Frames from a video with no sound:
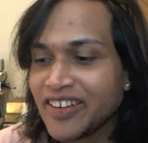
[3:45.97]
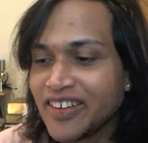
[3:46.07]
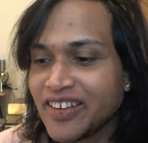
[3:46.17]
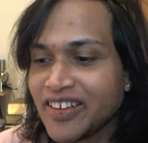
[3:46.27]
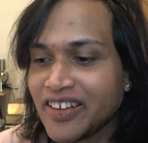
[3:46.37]

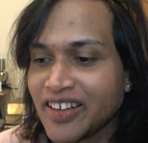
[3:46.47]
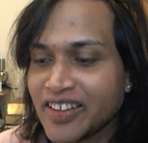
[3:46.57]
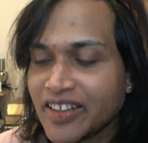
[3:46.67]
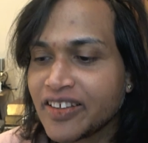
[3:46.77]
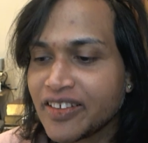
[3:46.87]
I
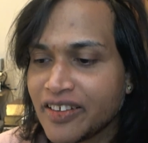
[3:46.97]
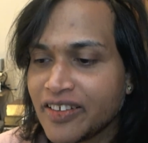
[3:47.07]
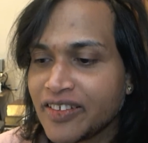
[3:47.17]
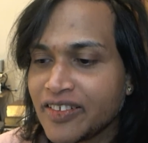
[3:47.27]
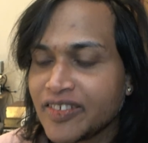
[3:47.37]
think,
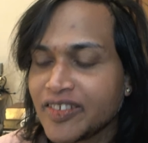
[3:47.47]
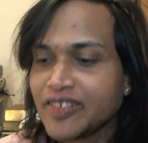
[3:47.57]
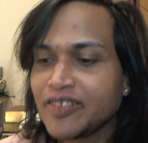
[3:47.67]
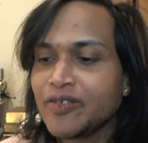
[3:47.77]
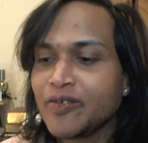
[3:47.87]

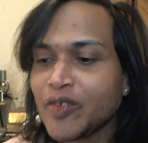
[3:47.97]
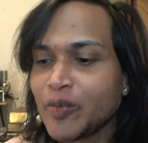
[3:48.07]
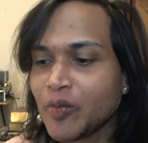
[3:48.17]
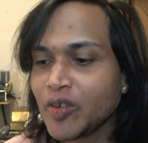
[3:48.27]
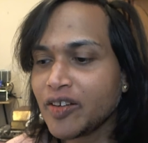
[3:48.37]

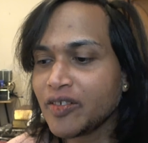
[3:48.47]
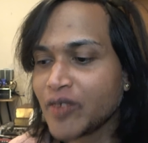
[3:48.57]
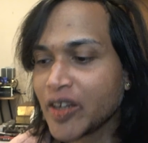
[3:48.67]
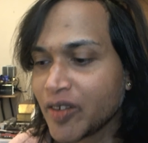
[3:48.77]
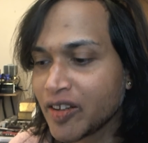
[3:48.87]

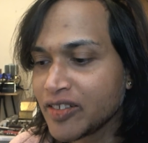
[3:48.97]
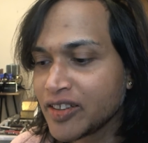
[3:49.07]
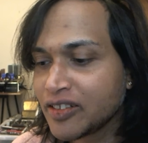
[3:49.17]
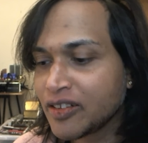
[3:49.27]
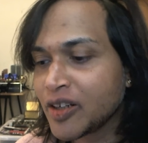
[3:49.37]
I
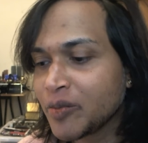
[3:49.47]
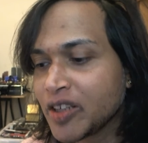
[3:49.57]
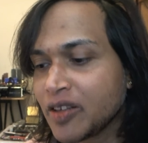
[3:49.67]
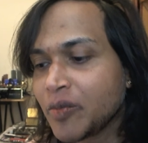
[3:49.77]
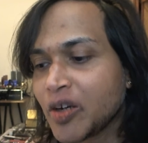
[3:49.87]
learned a lot of
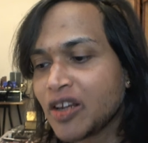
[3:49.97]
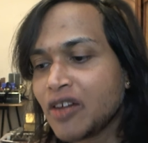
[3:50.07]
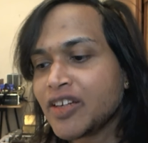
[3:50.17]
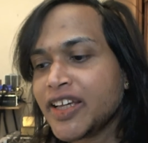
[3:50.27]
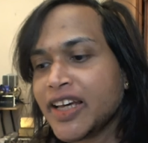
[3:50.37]
it about
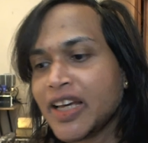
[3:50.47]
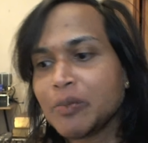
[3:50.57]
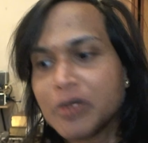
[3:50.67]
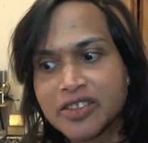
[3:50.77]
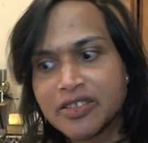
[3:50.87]
how
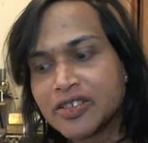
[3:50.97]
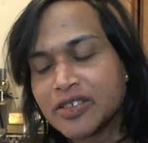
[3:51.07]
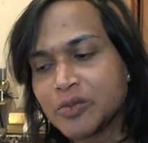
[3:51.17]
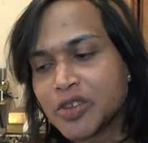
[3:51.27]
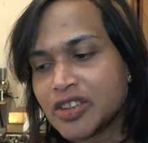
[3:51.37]

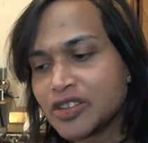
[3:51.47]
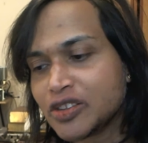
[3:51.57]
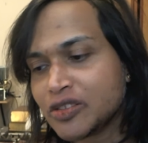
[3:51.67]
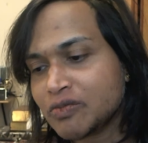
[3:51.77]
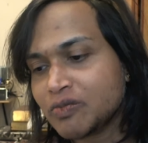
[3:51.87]
capitalism is such
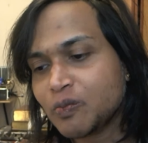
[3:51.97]
a